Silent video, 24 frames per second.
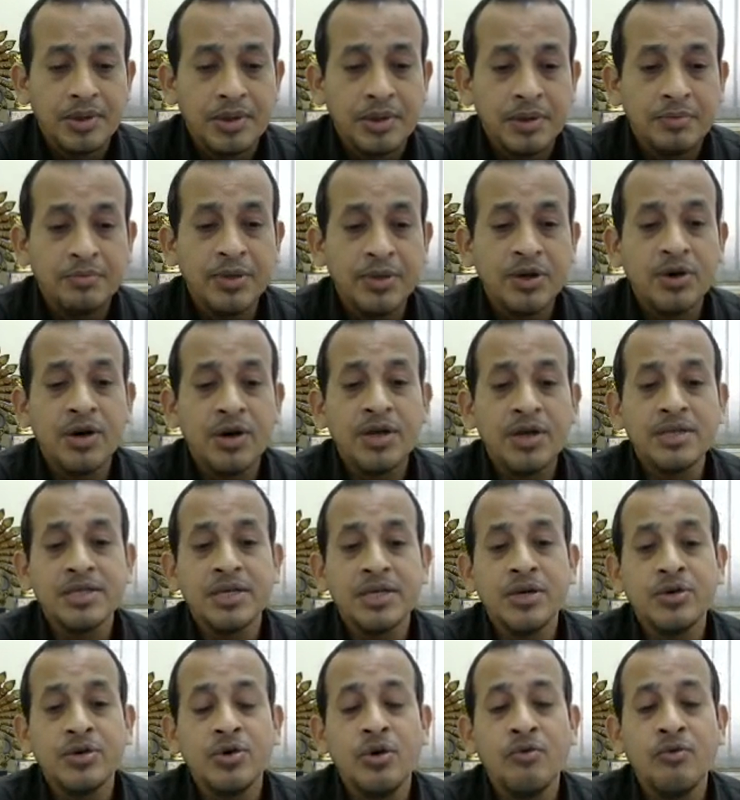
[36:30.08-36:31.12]
Because
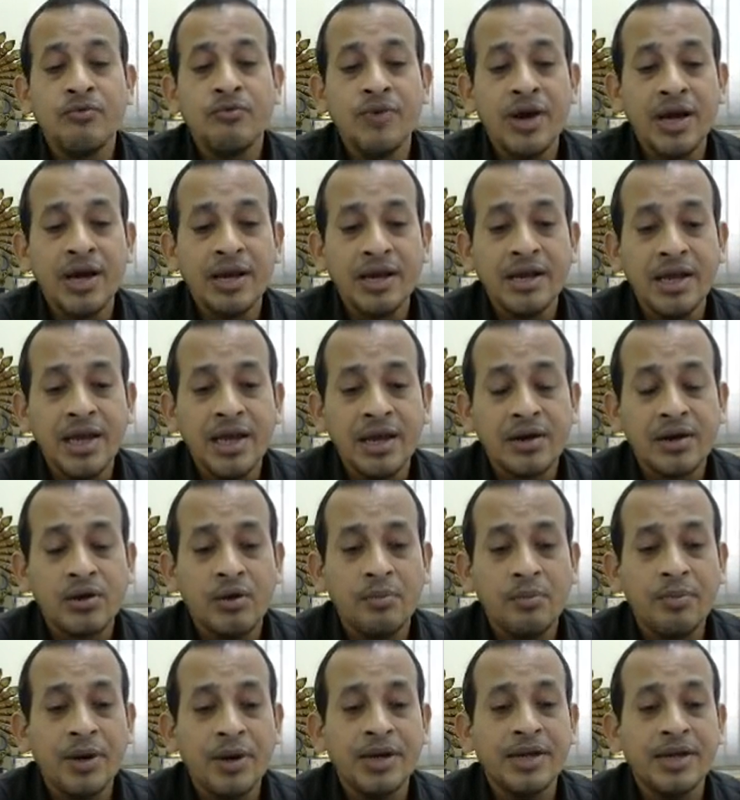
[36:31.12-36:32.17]
when a
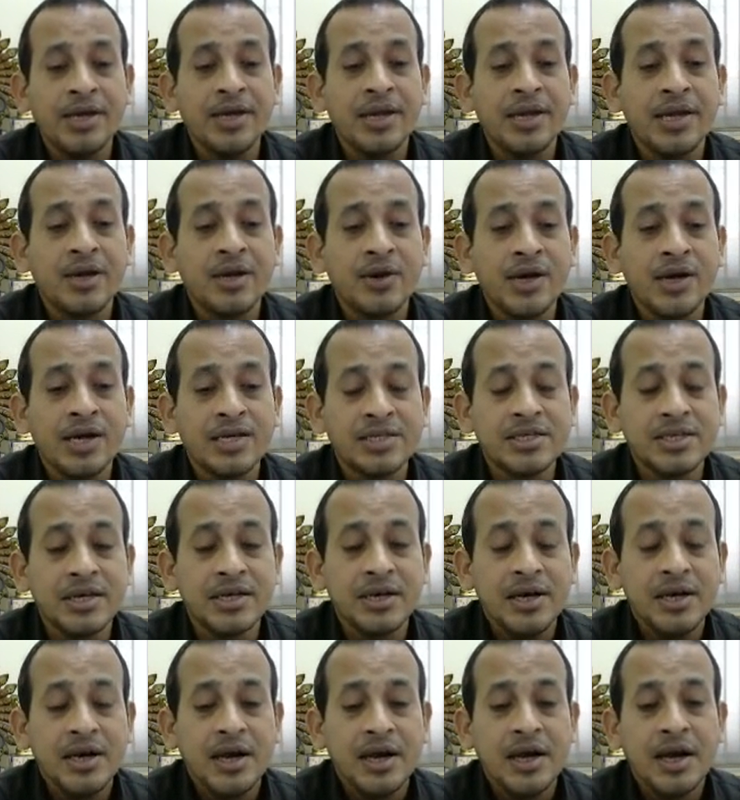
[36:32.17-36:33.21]
company requires
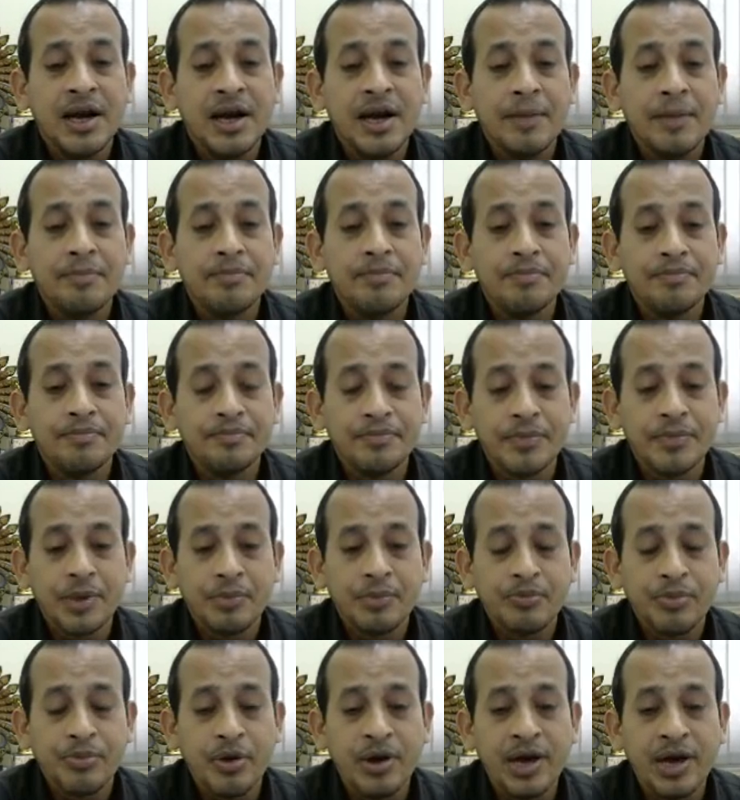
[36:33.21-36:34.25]
a
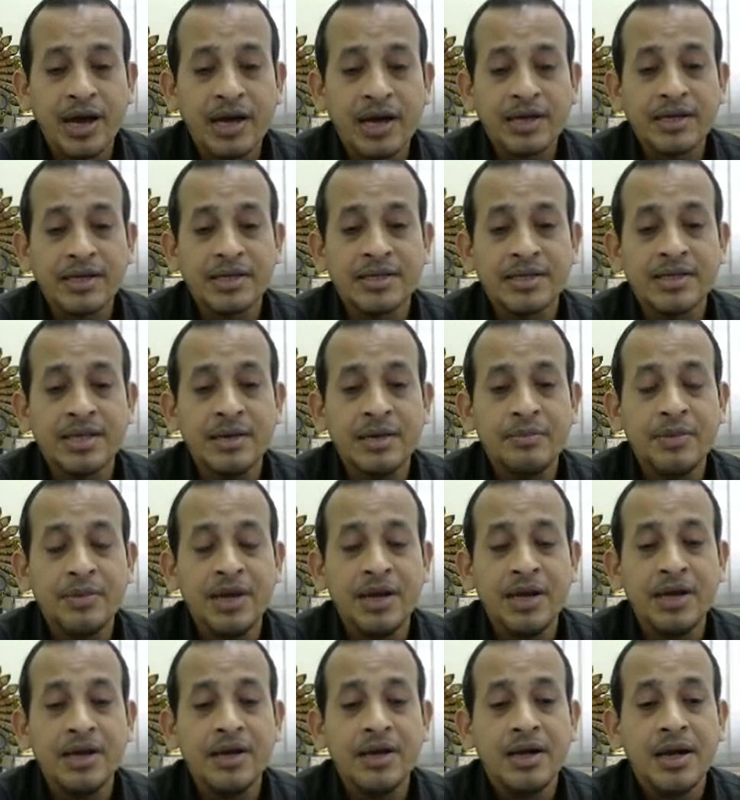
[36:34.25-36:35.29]
product, they
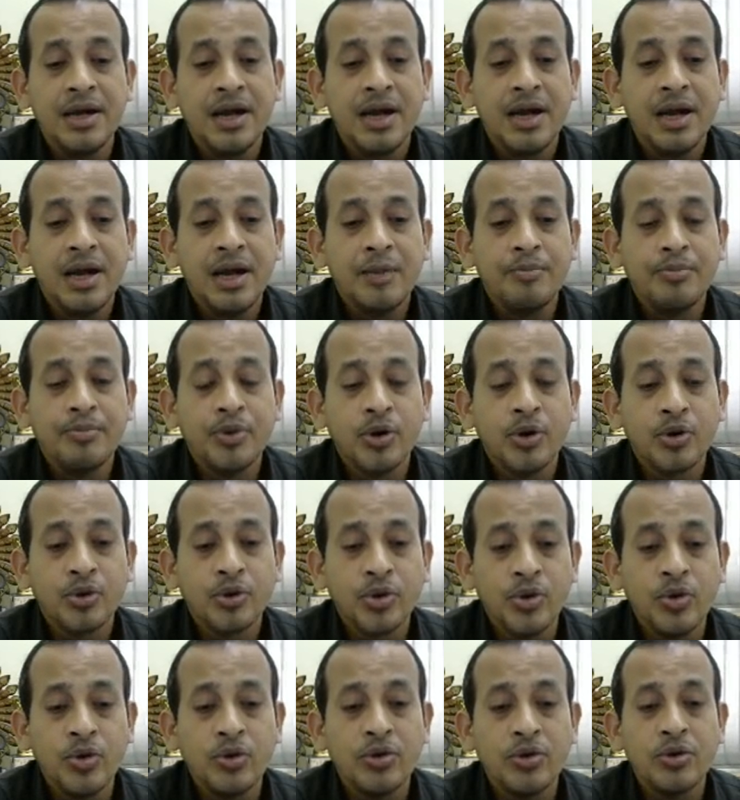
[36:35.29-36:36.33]
may
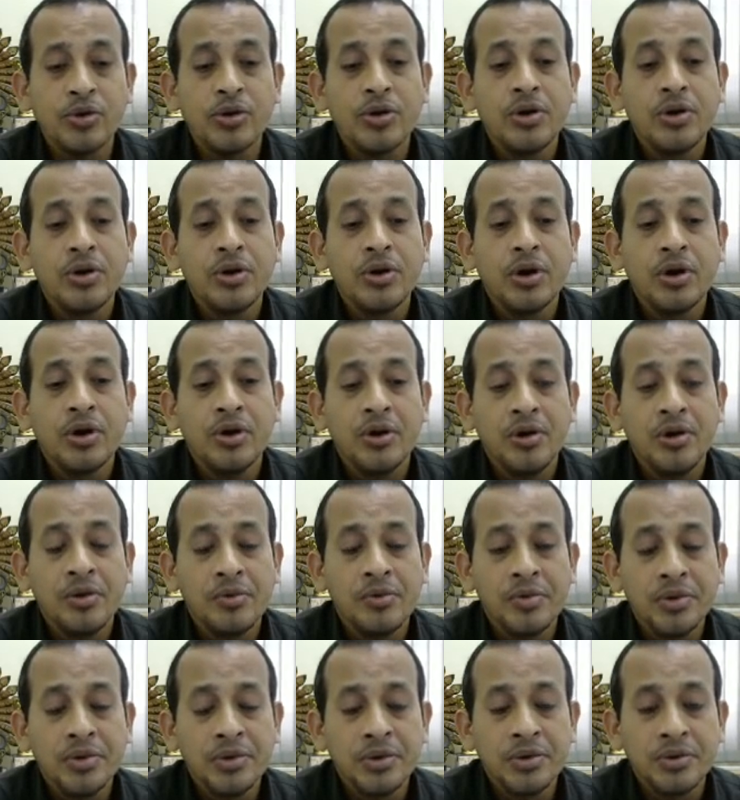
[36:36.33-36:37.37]
procure
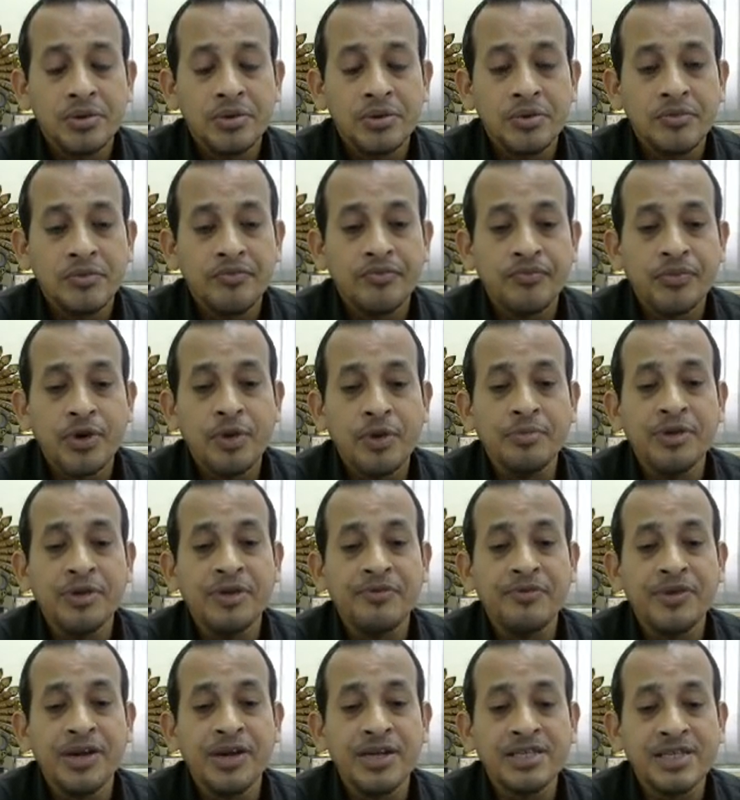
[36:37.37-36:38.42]
from
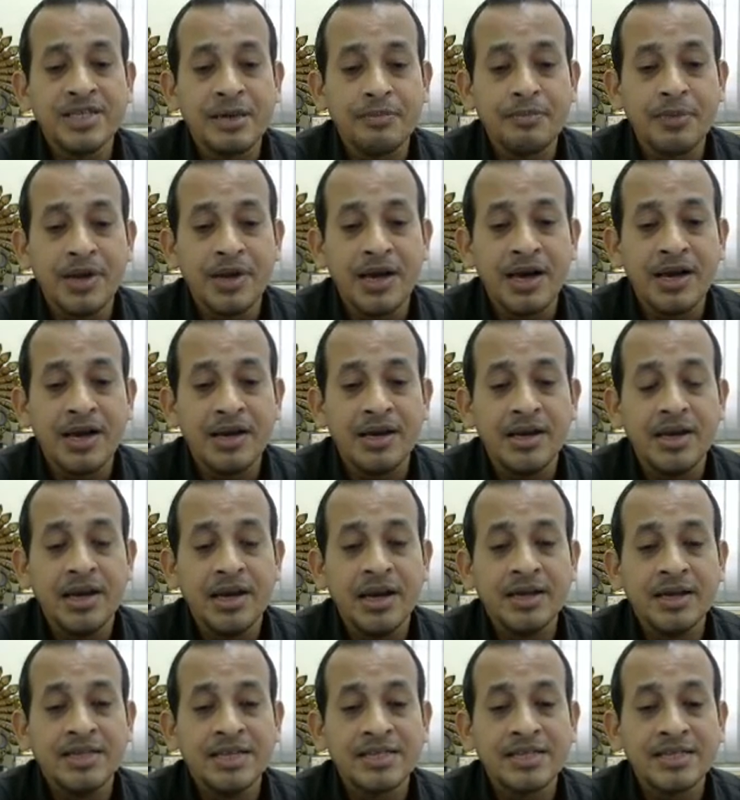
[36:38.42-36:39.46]
different supplier
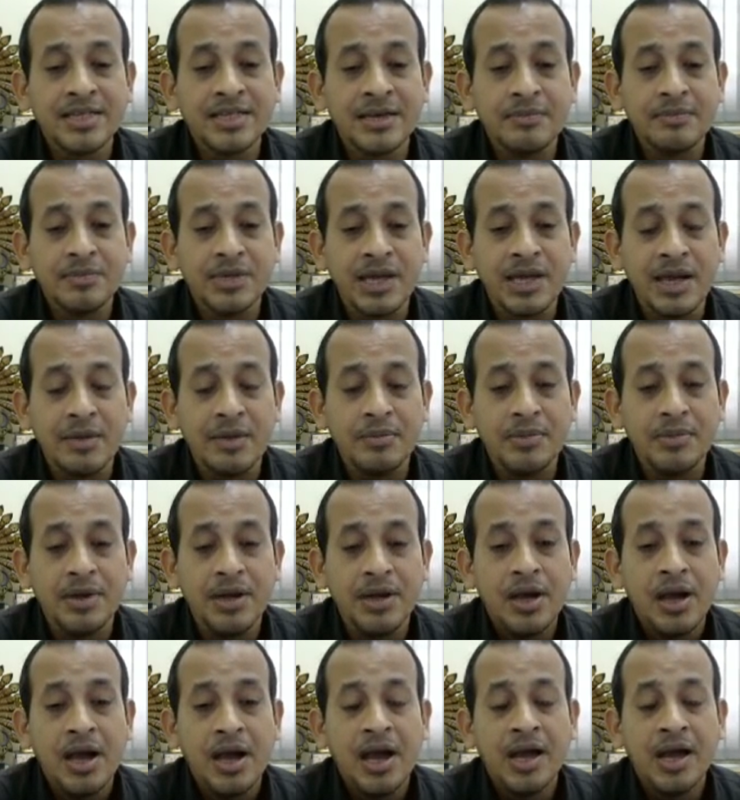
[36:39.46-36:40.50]
at the same time,
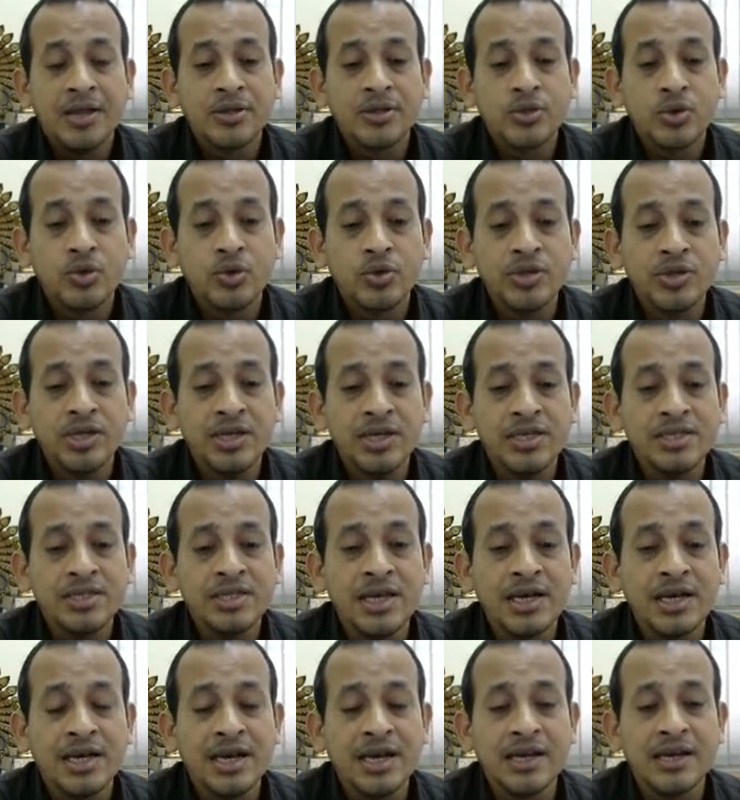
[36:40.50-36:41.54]
and through this
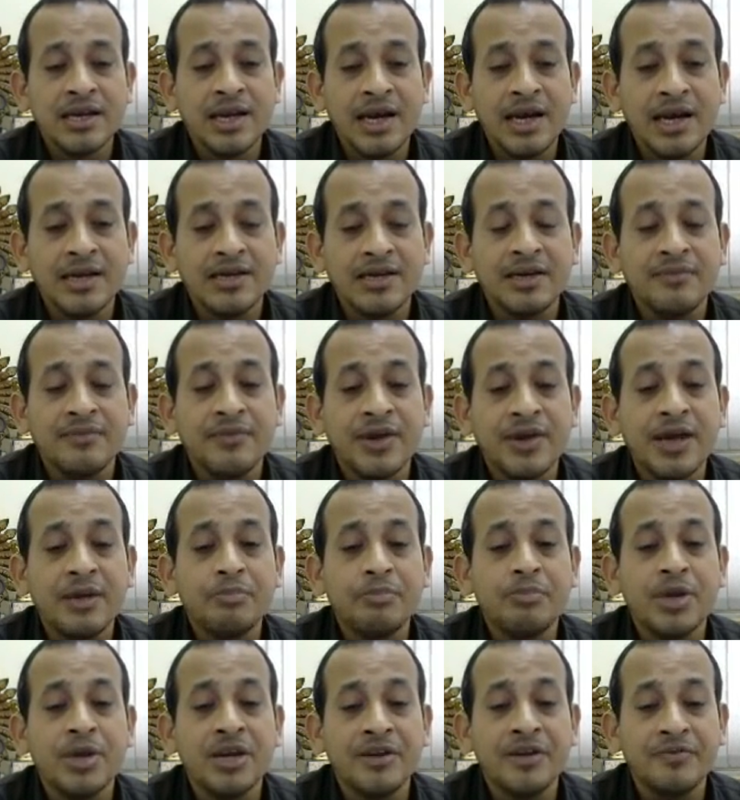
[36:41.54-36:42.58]
they can get
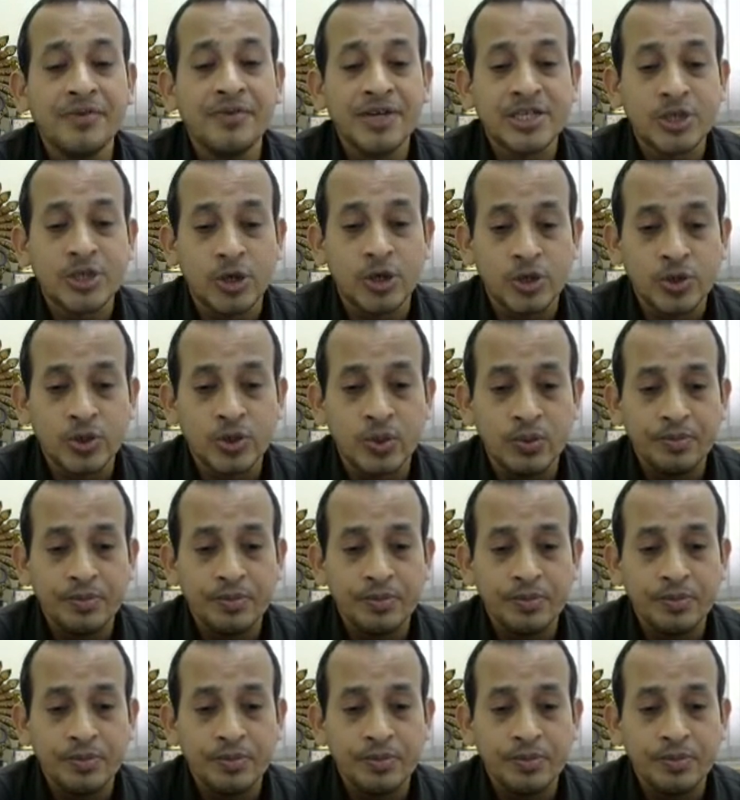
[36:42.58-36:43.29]
different benefits also.